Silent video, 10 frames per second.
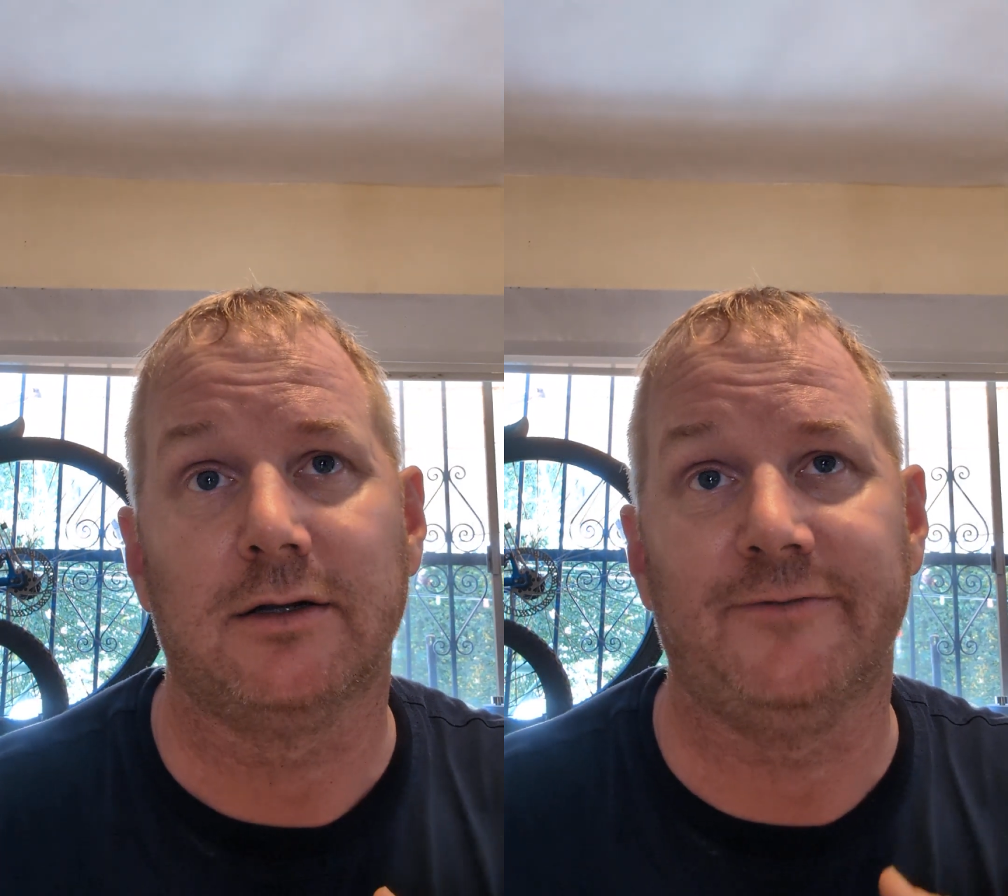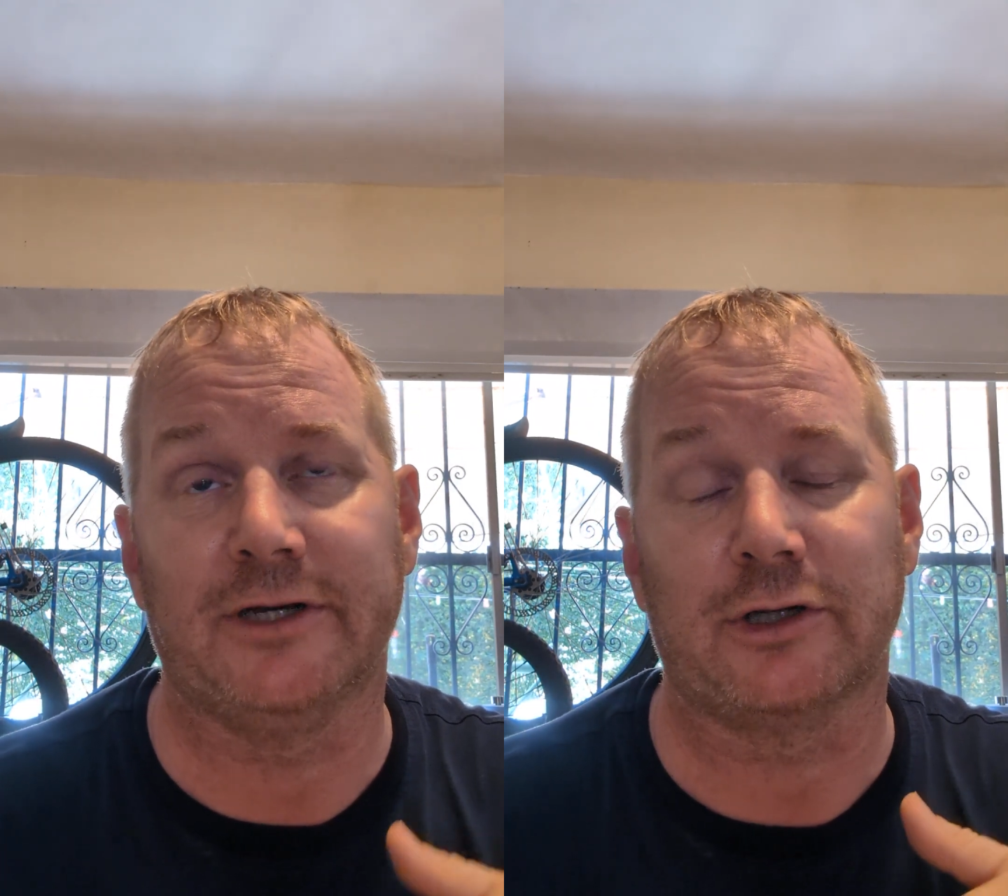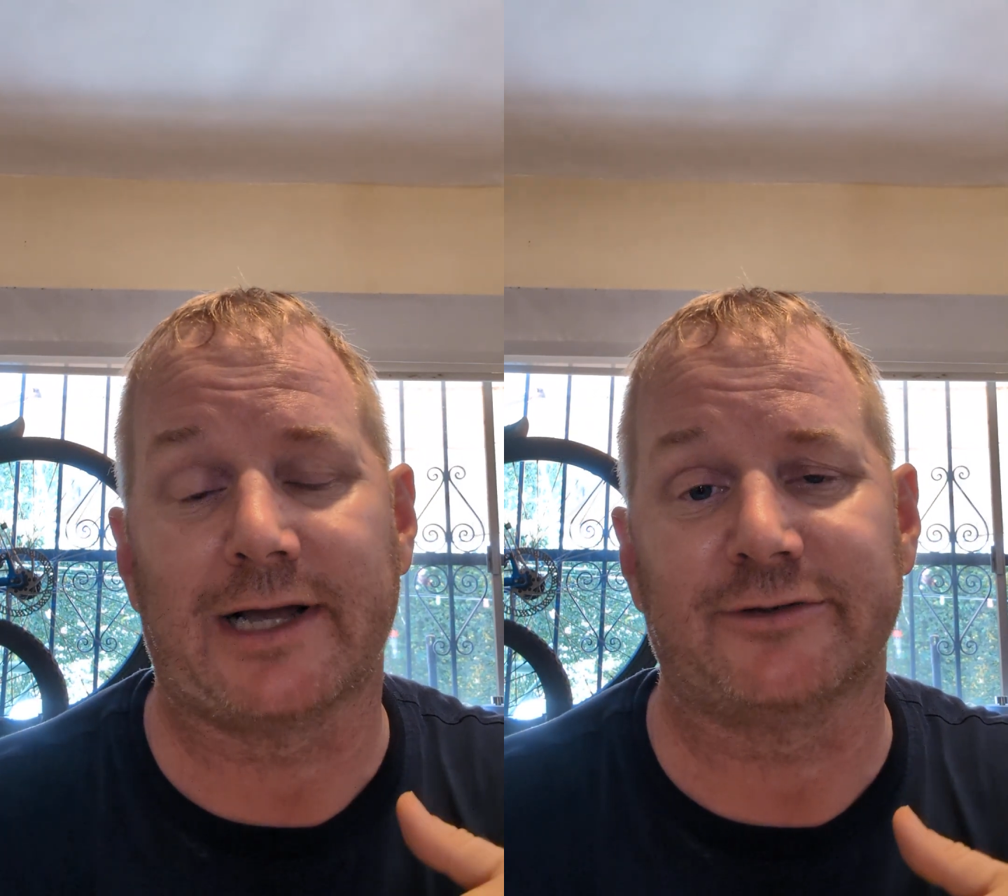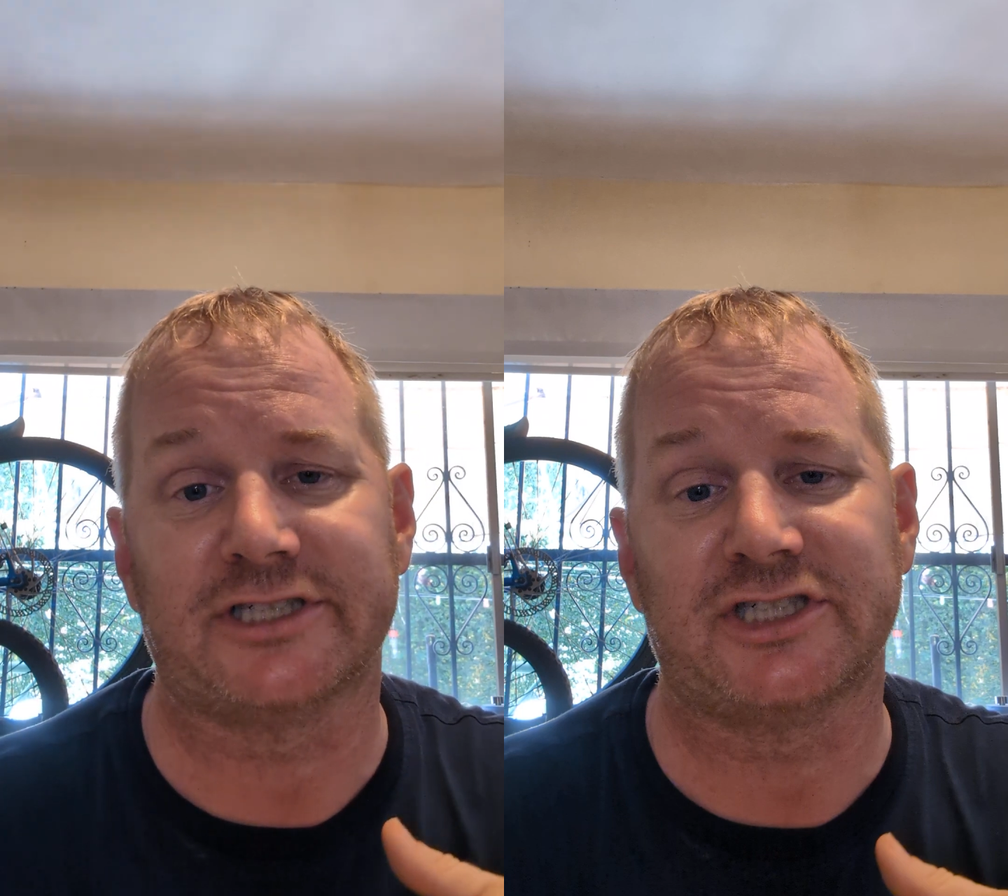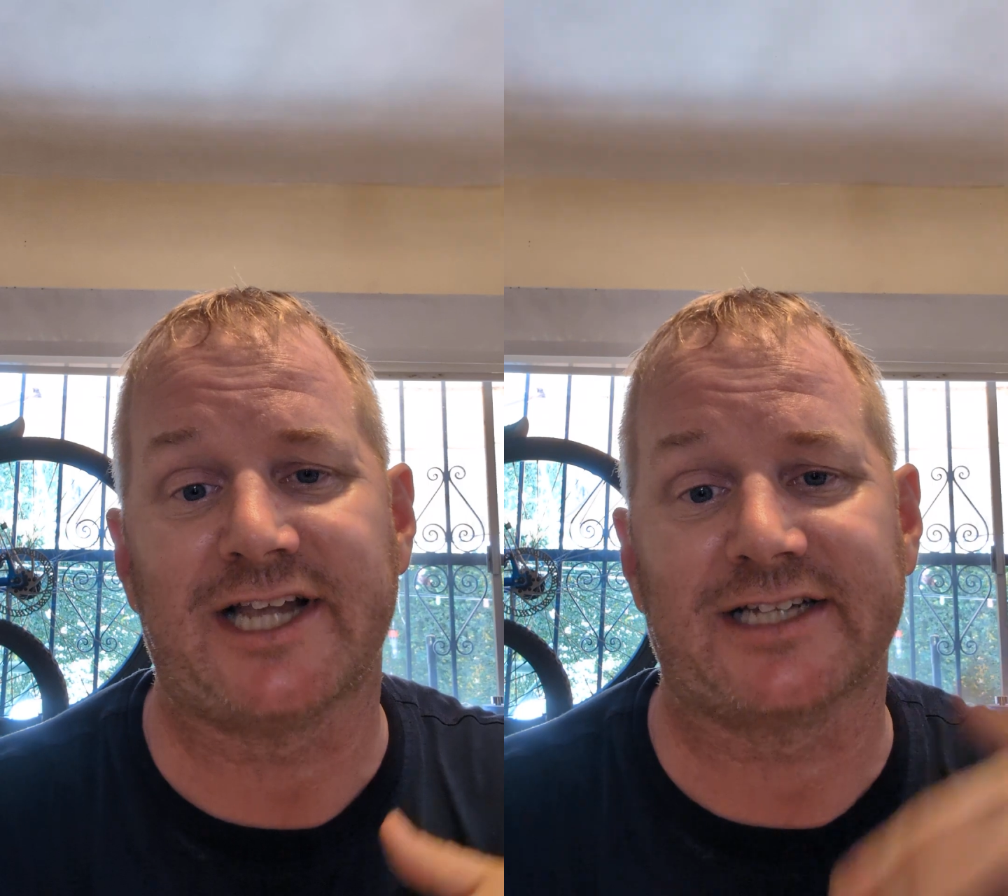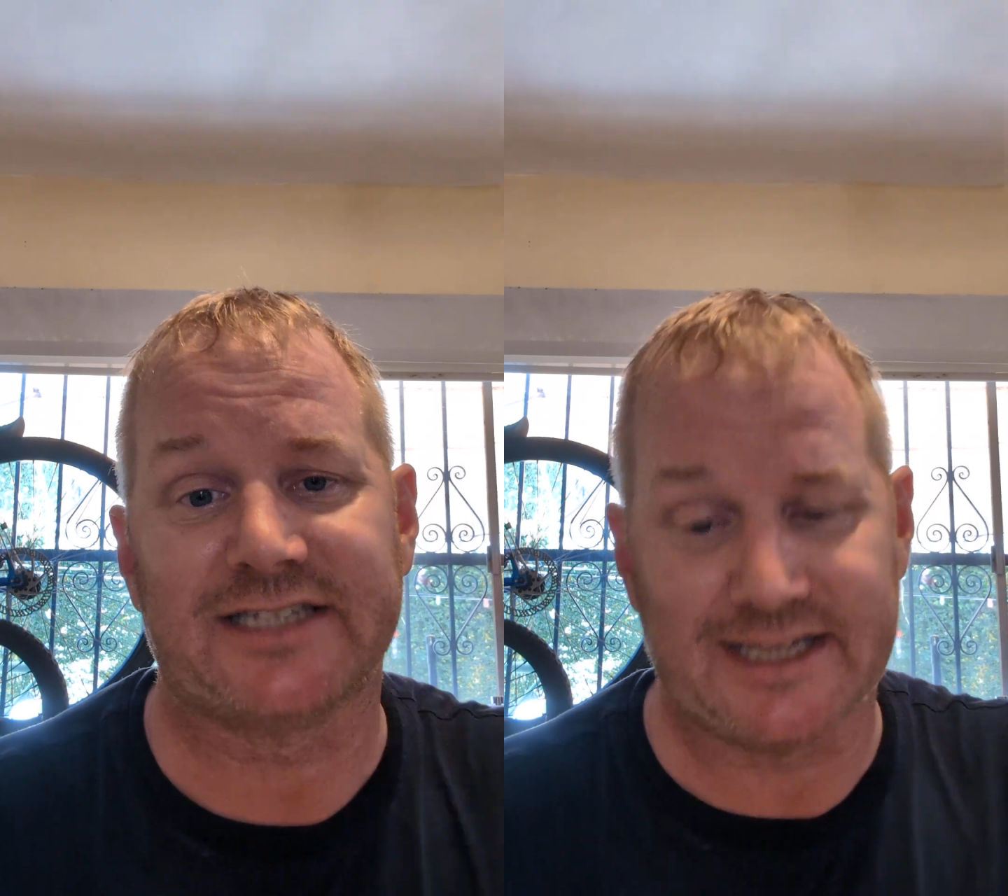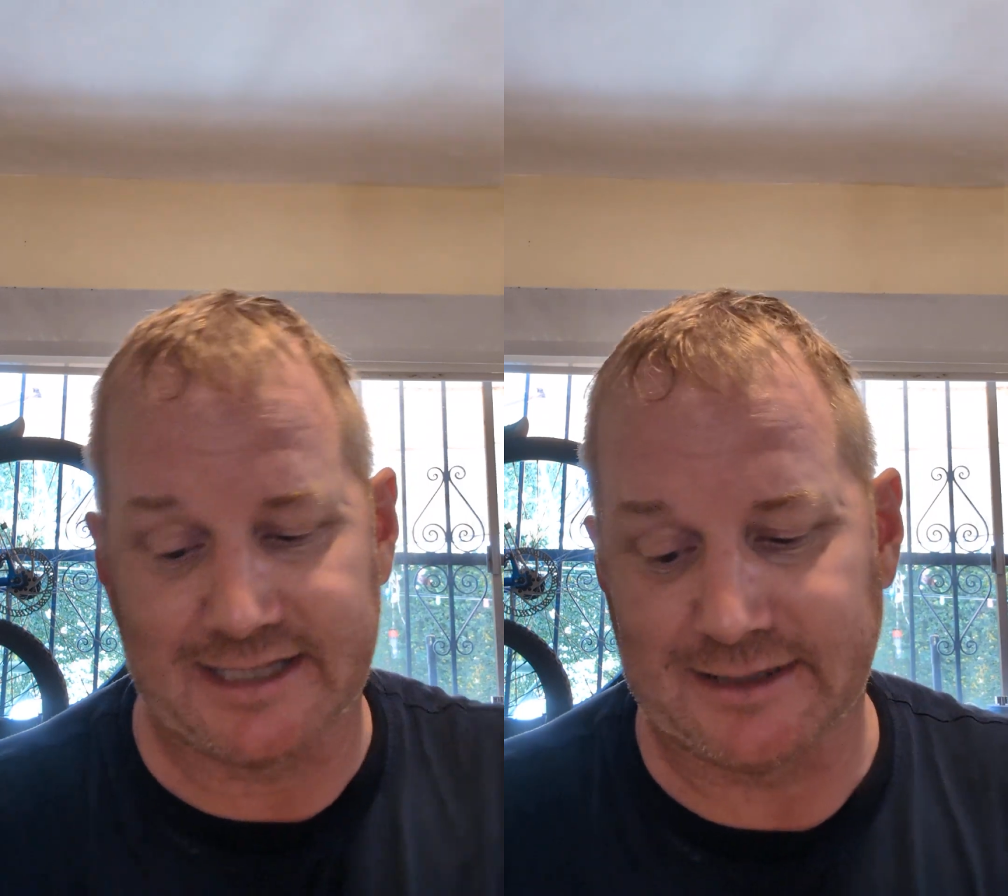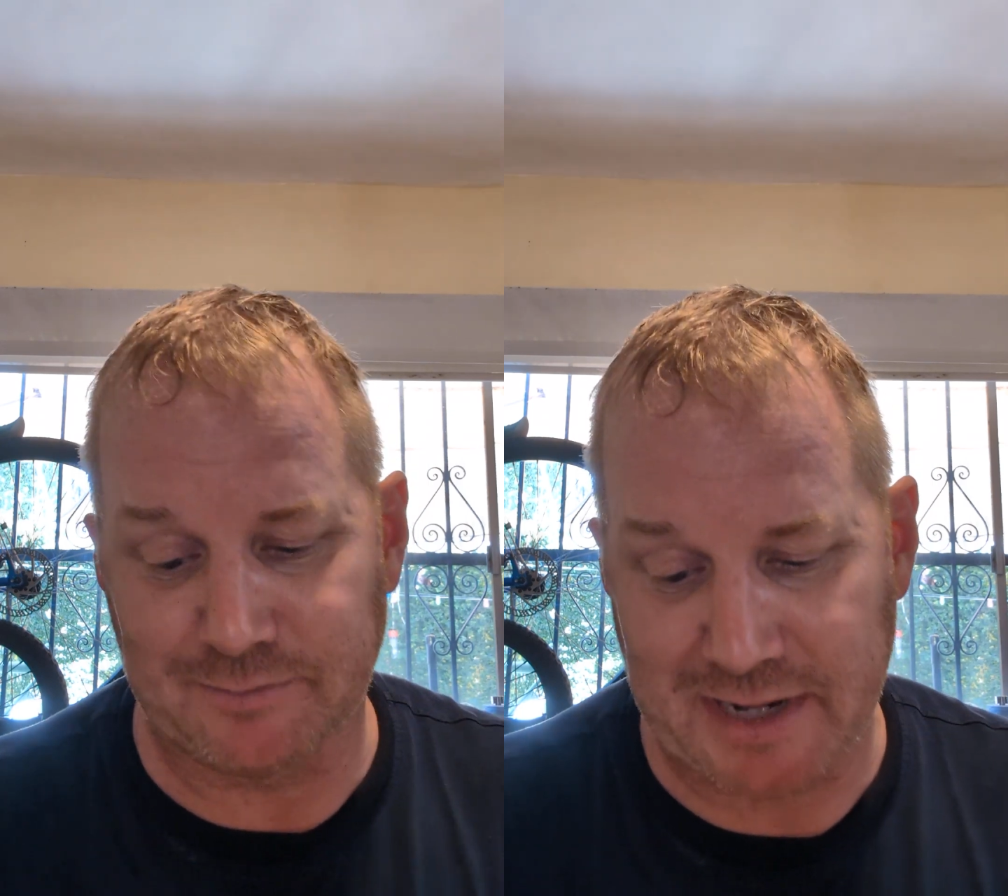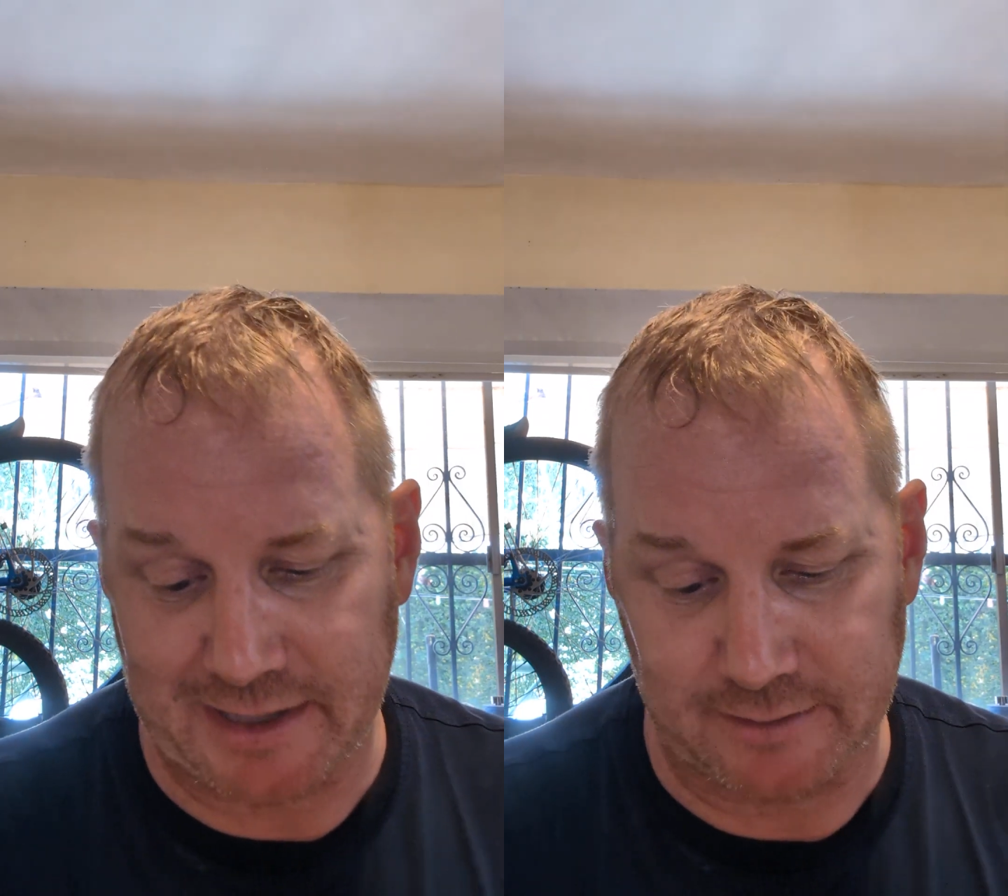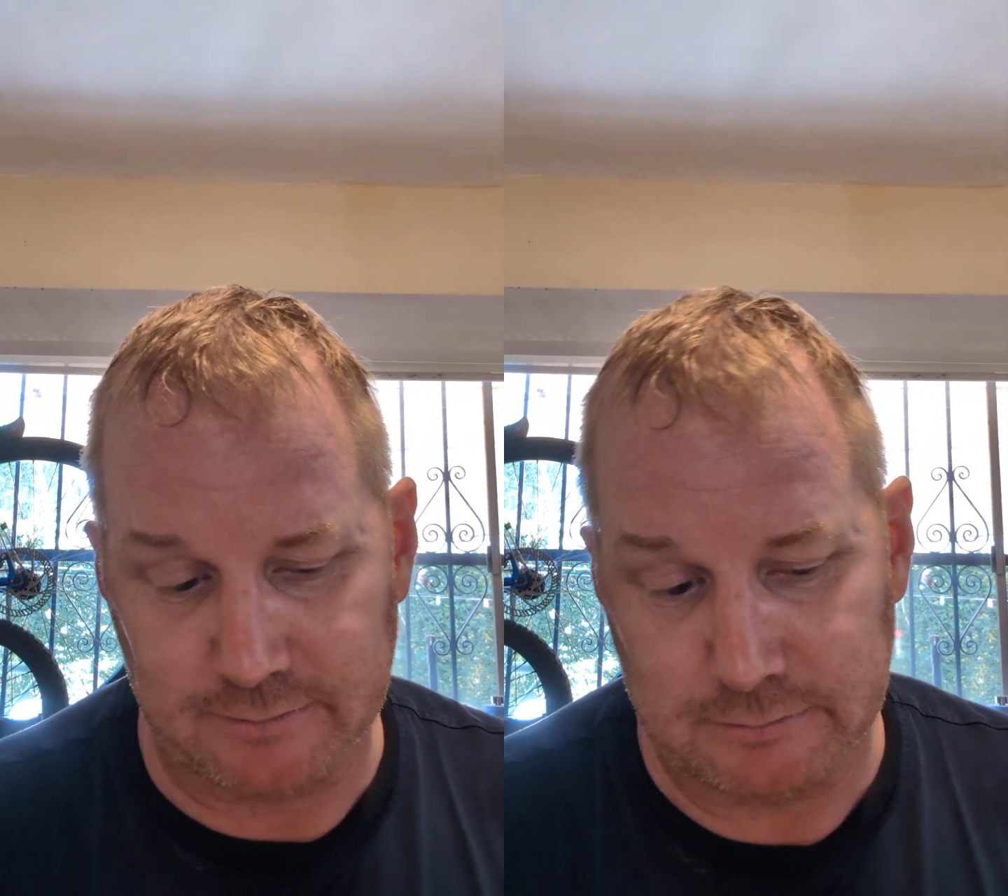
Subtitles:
the vehicle acquisition tax that they didn't pay.